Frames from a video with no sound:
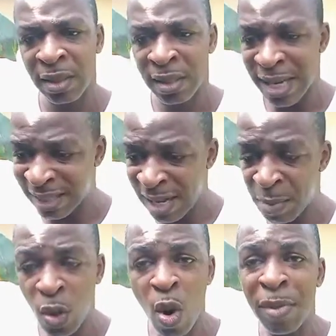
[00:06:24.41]
It has now
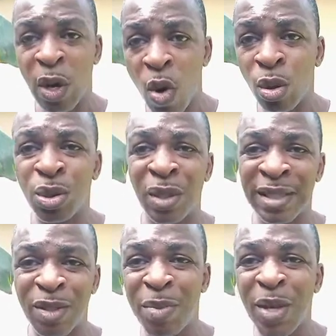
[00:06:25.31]
become a culture. It's
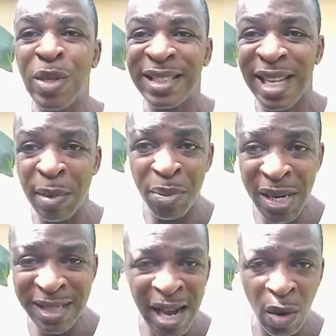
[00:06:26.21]
something we
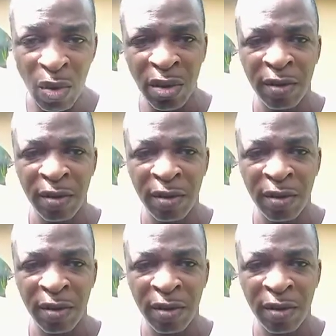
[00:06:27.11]
celebrate now.